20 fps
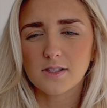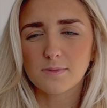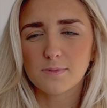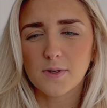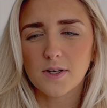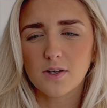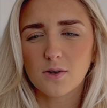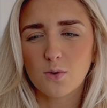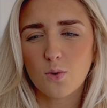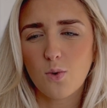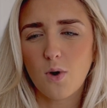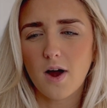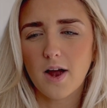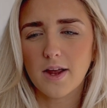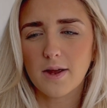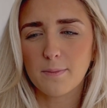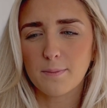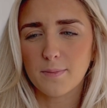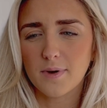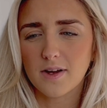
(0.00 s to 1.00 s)
been a
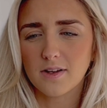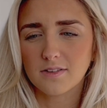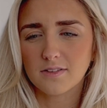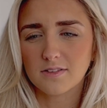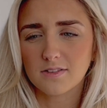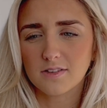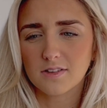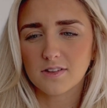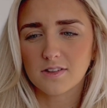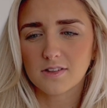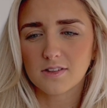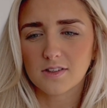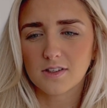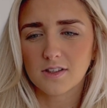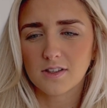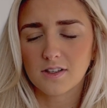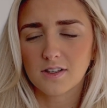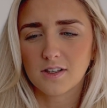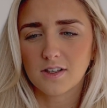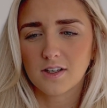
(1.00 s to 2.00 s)
quiet month.
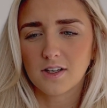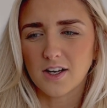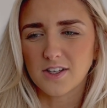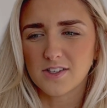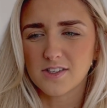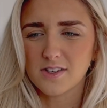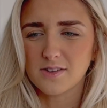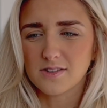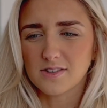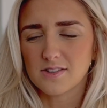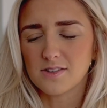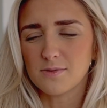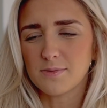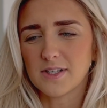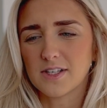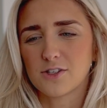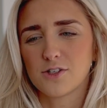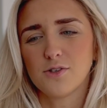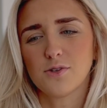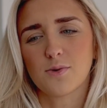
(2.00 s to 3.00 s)
I don't know, it's not
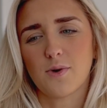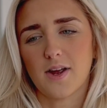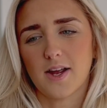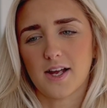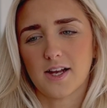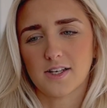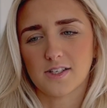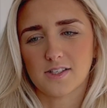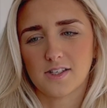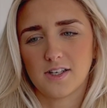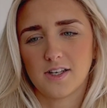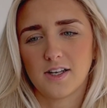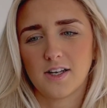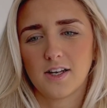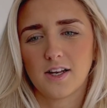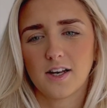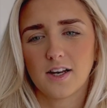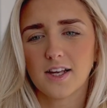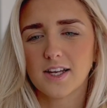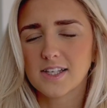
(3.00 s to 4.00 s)
been too quiet actually.
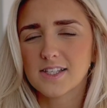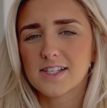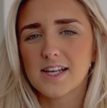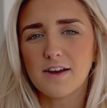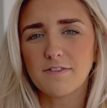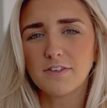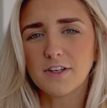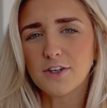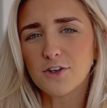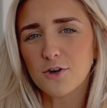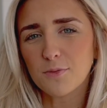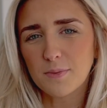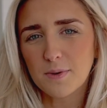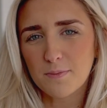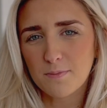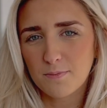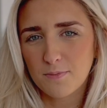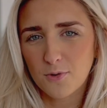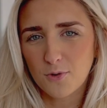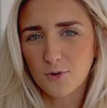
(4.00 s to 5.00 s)
Like, it's definitely not
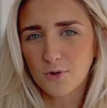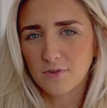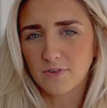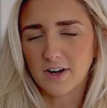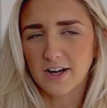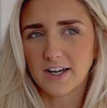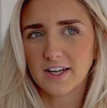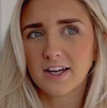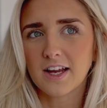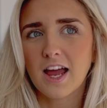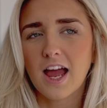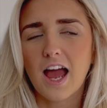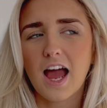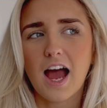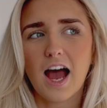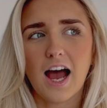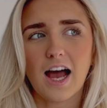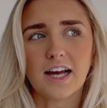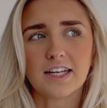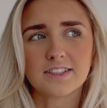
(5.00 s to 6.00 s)
been boring,
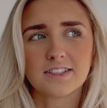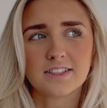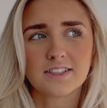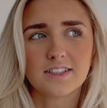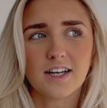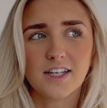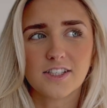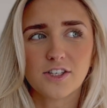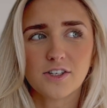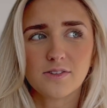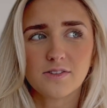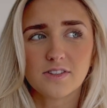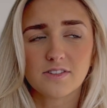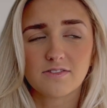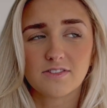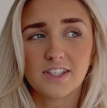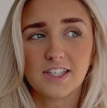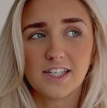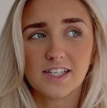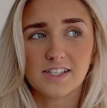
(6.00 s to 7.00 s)
and I don't
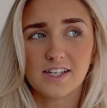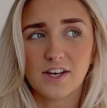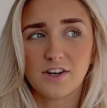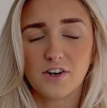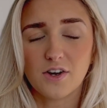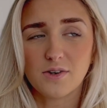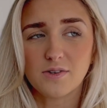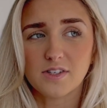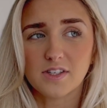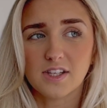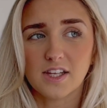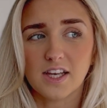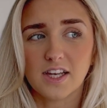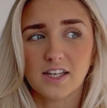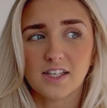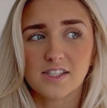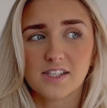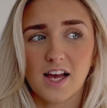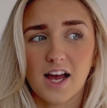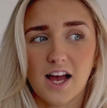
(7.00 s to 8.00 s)
really say no to
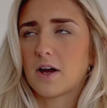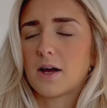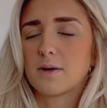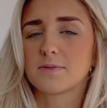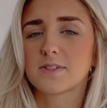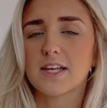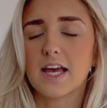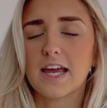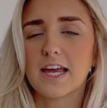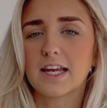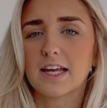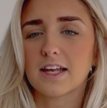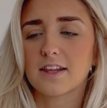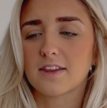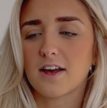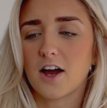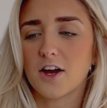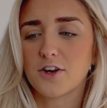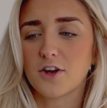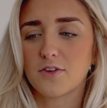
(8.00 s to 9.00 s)
things. I'm saying
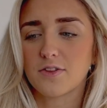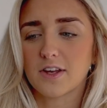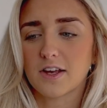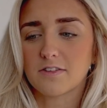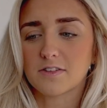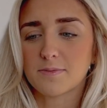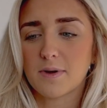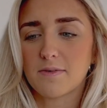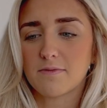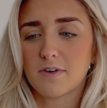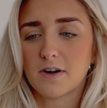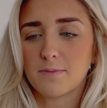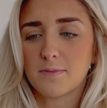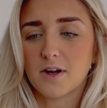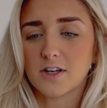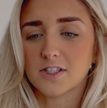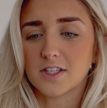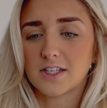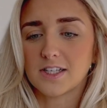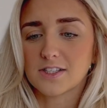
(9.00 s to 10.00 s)
that I don't think I've spent very
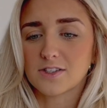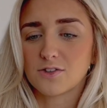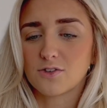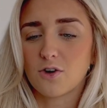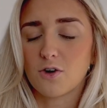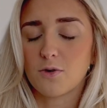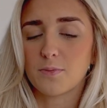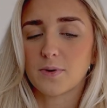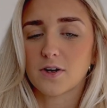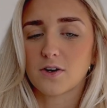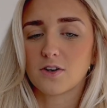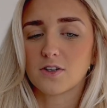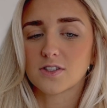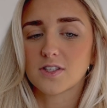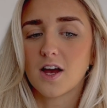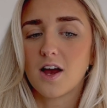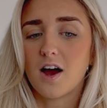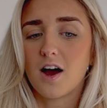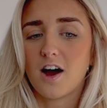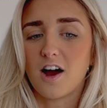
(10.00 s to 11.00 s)
much, and it's not because
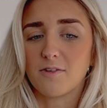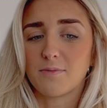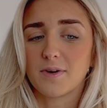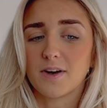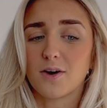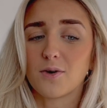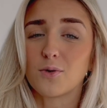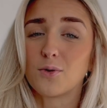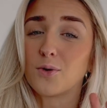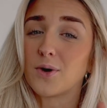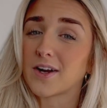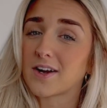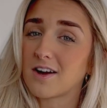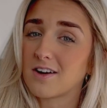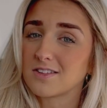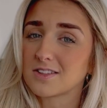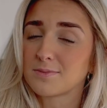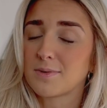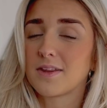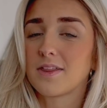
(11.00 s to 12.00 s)
I've been like, oh, I
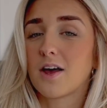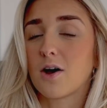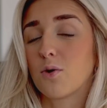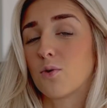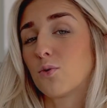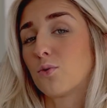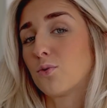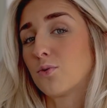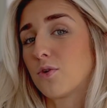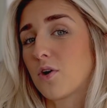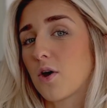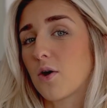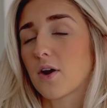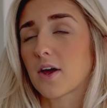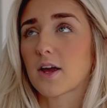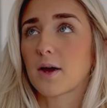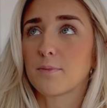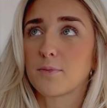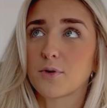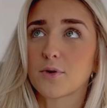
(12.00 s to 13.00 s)
can't spend that. Oh no,
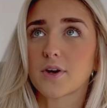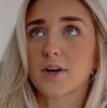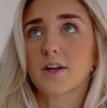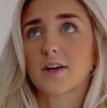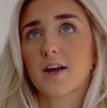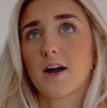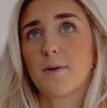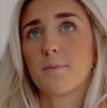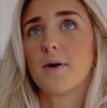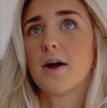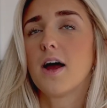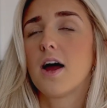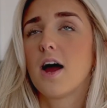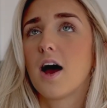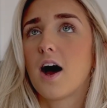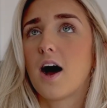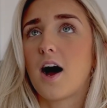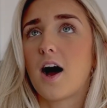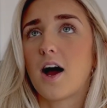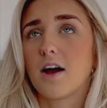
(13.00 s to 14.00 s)
like, I'm not gonna come.
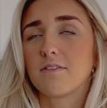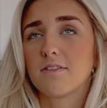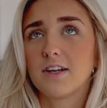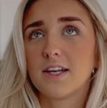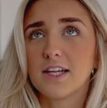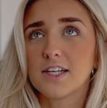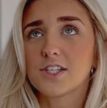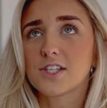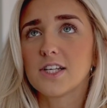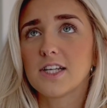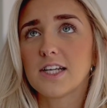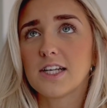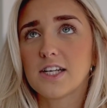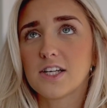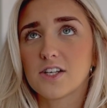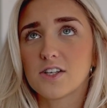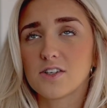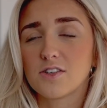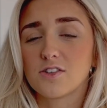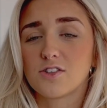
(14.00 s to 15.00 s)
I've
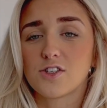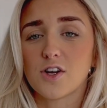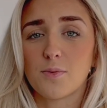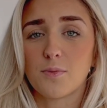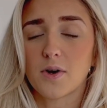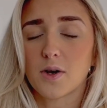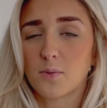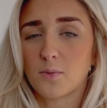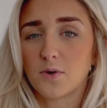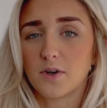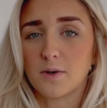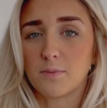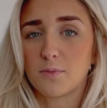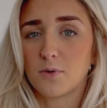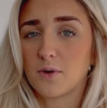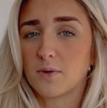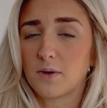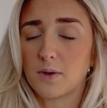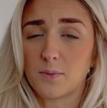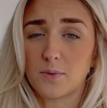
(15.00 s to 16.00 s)
literally done what I wanted,
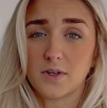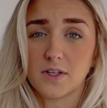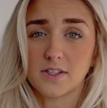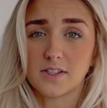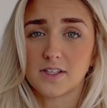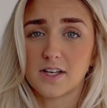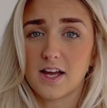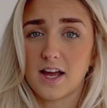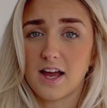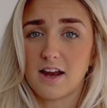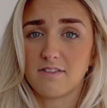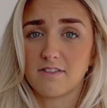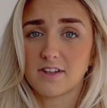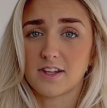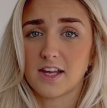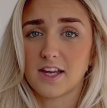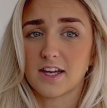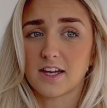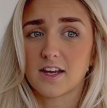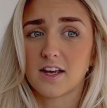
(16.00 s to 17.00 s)
bought what I wanted,
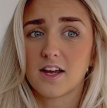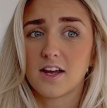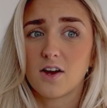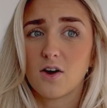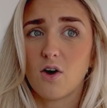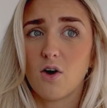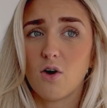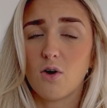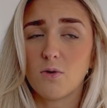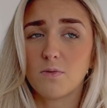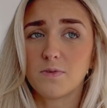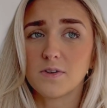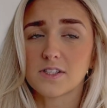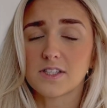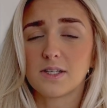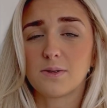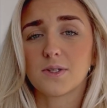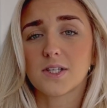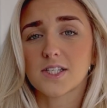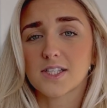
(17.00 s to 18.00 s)
everything,
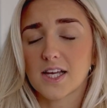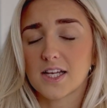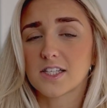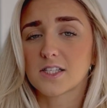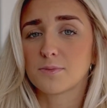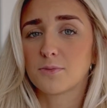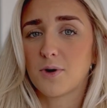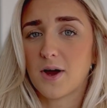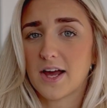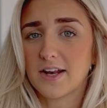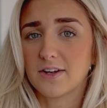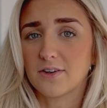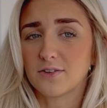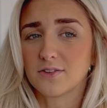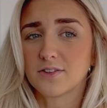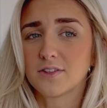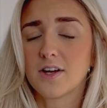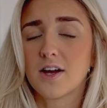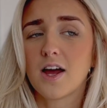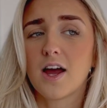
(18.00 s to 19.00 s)
obviously with a sensible head
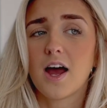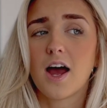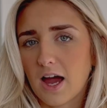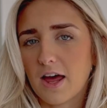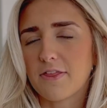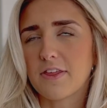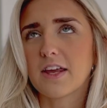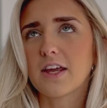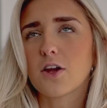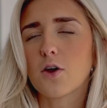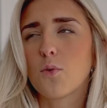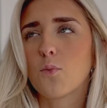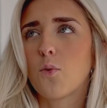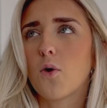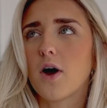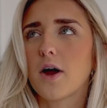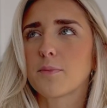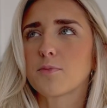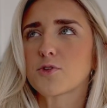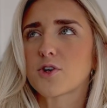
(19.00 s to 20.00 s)
on. I think
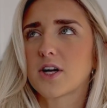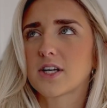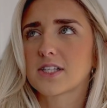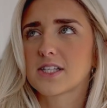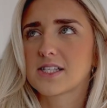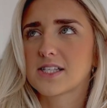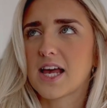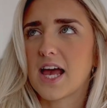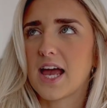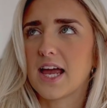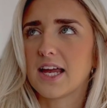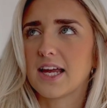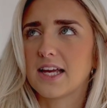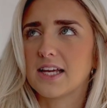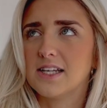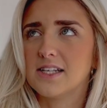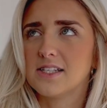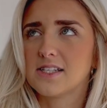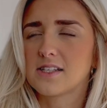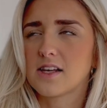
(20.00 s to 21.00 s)
what I'm trying to say
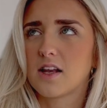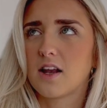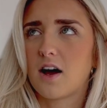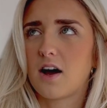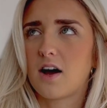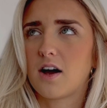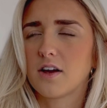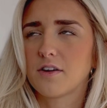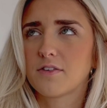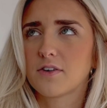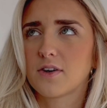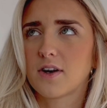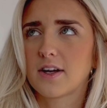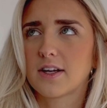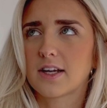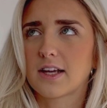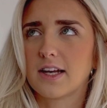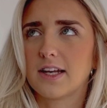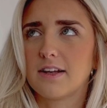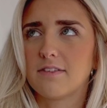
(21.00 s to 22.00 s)
is I feel
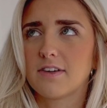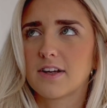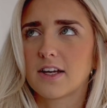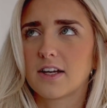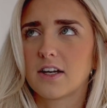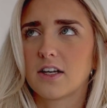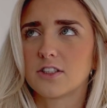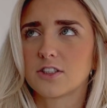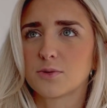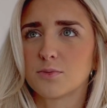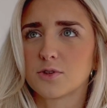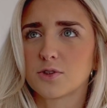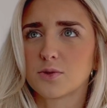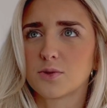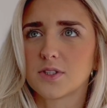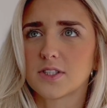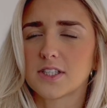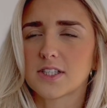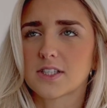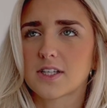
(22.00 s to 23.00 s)
like living in London was
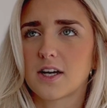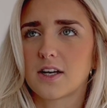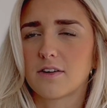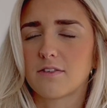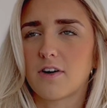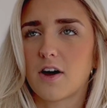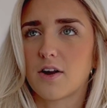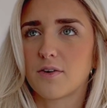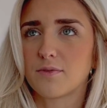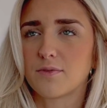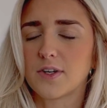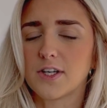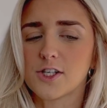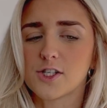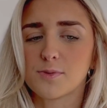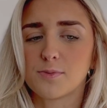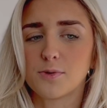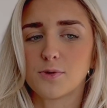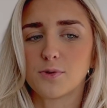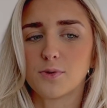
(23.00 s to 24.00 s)
always this kind of
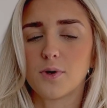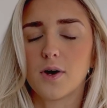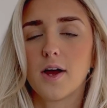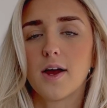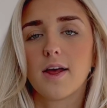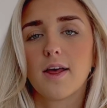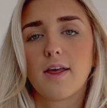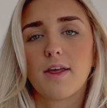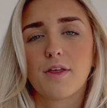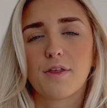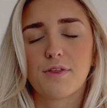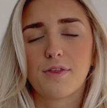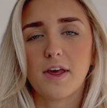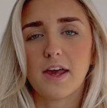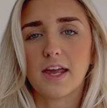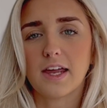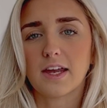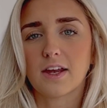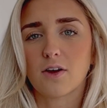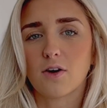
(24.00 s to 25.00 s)
unreachable
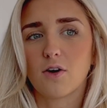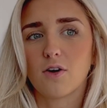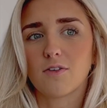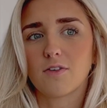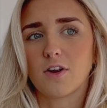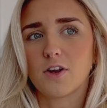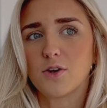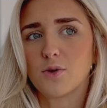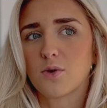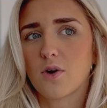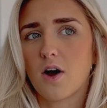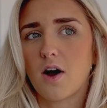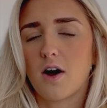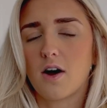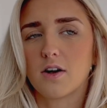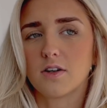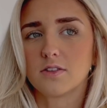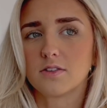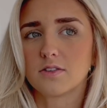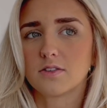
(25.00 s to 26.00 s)
thing of like, you
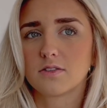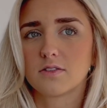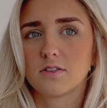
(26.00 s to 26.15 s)
can't